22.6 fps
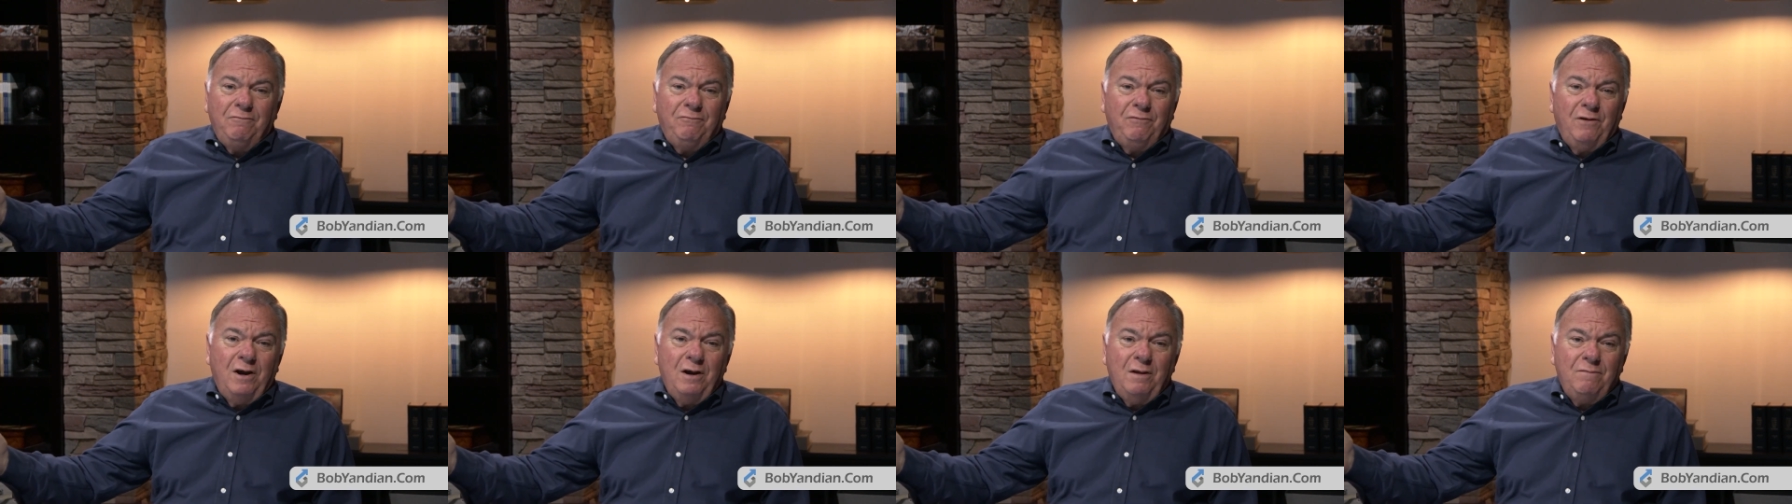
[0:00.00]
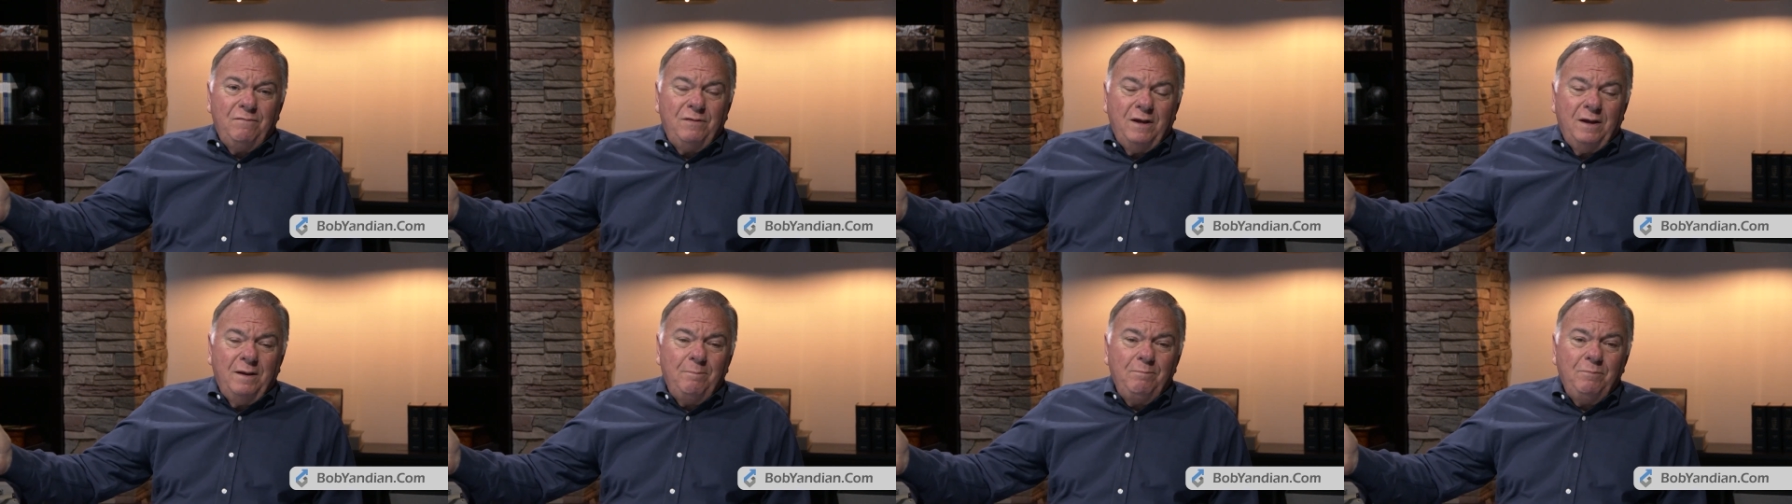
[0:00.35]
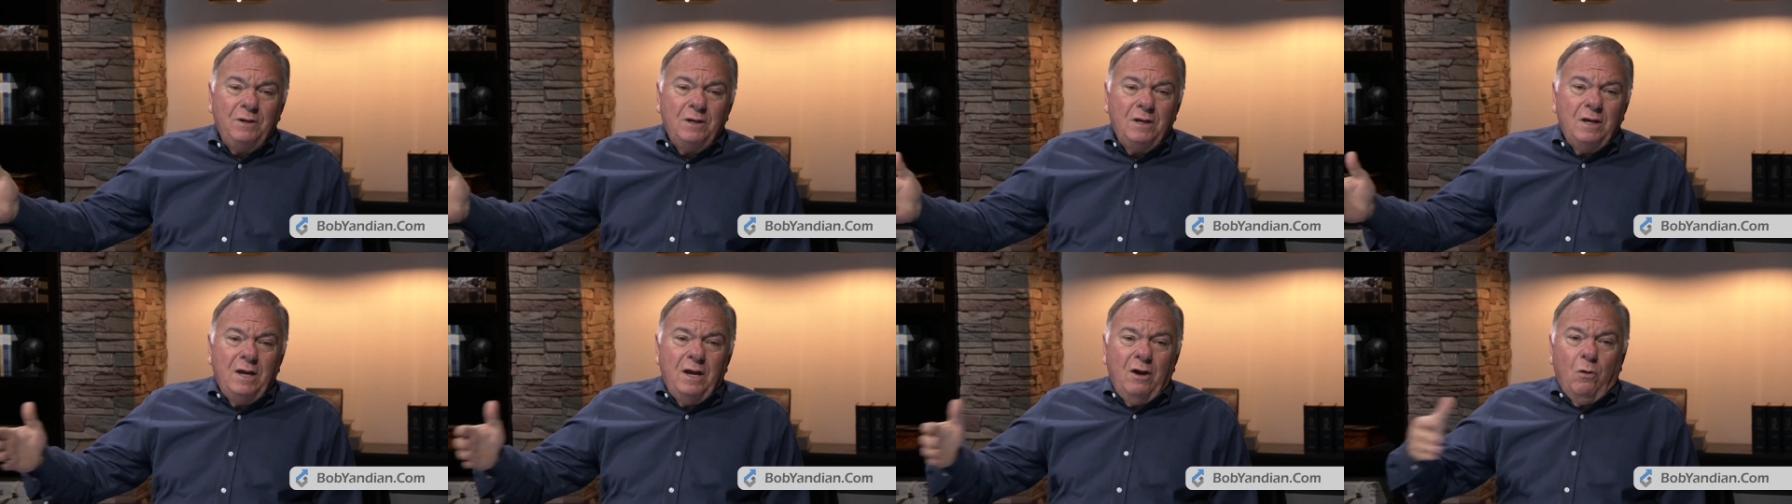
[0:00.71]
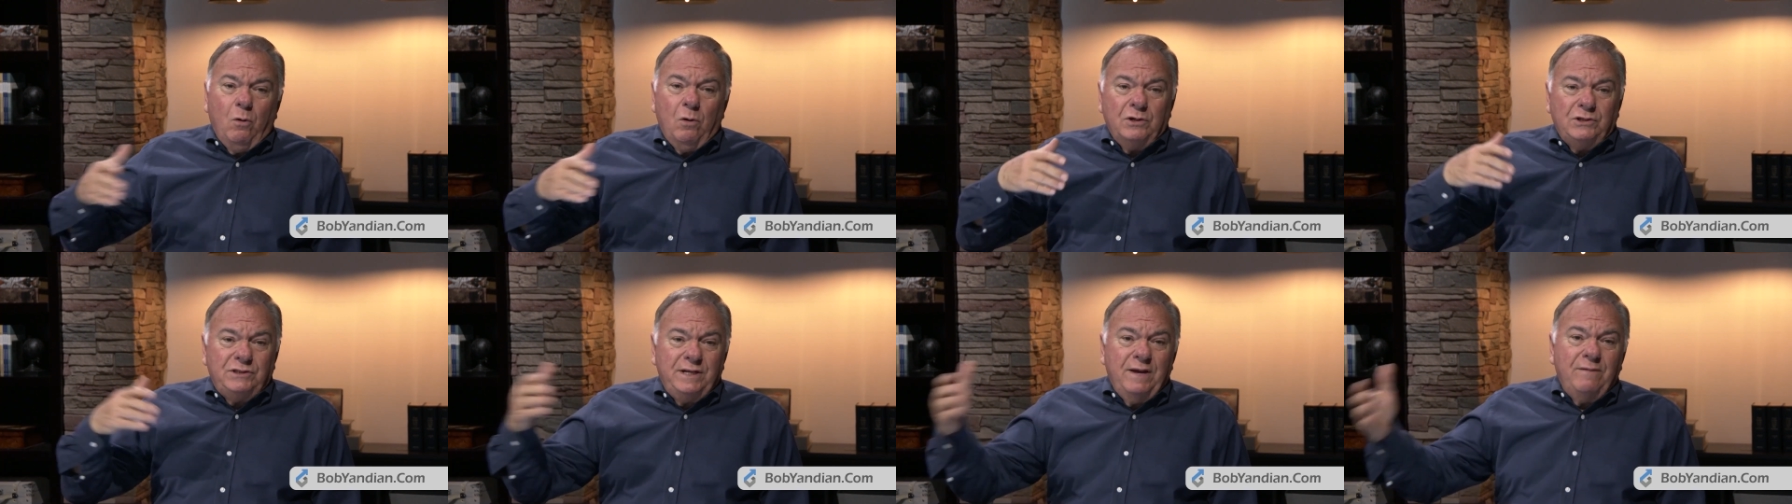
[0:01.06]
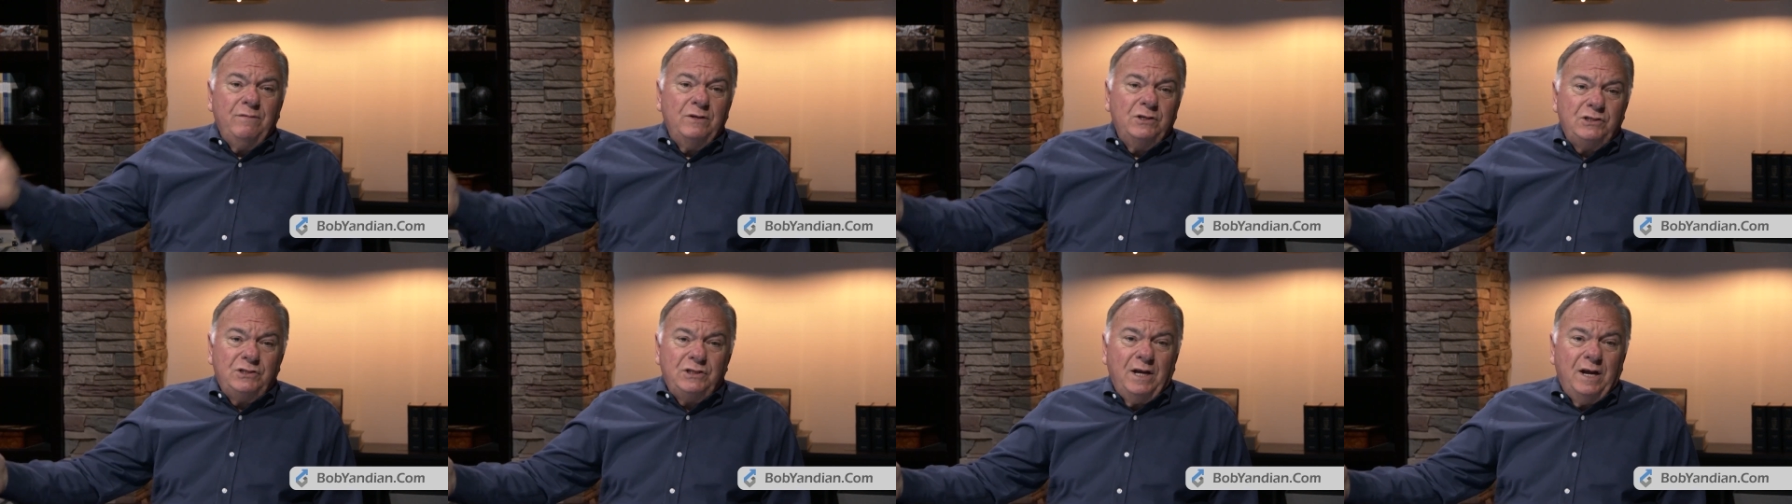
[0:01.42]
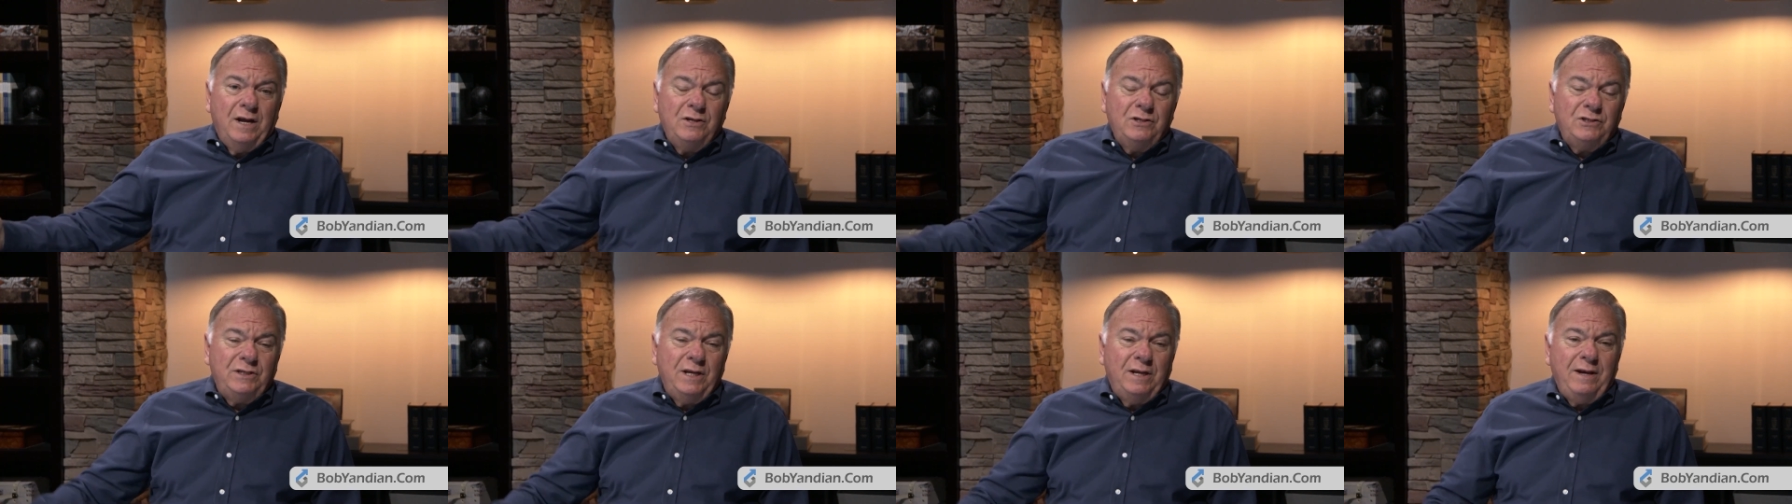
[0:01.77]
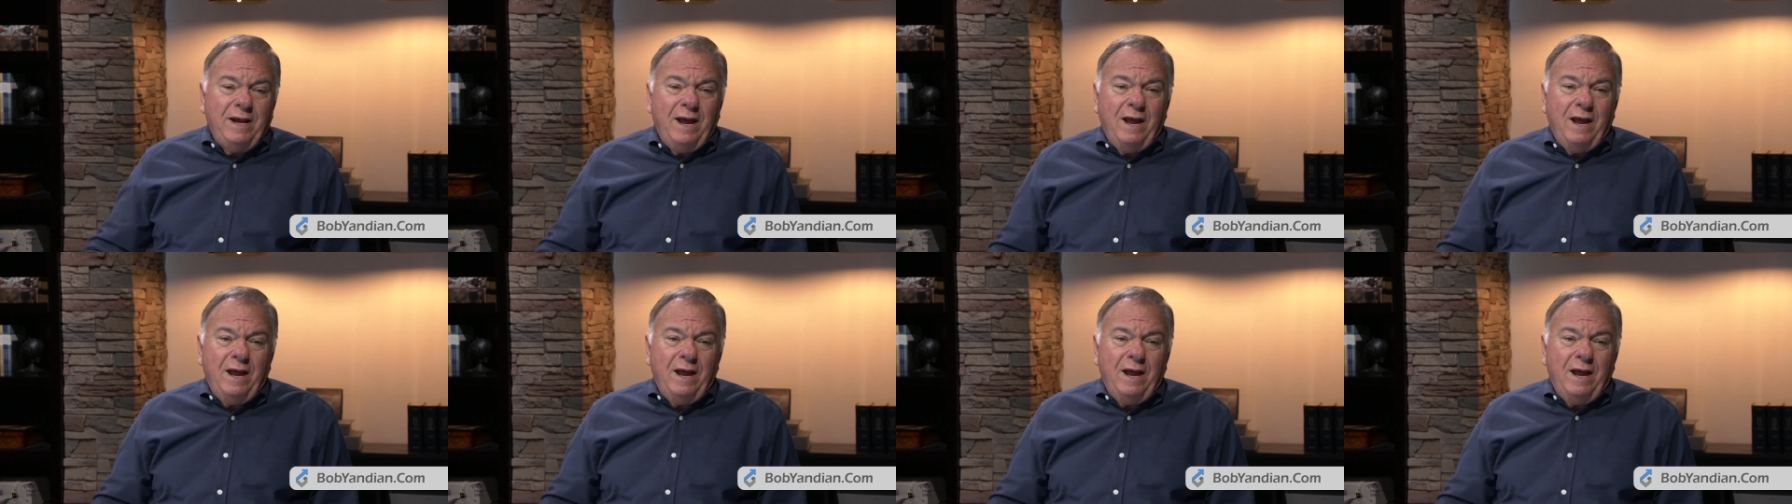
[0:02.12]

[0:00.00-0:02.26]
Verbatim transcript: front of them, or seven sons, and,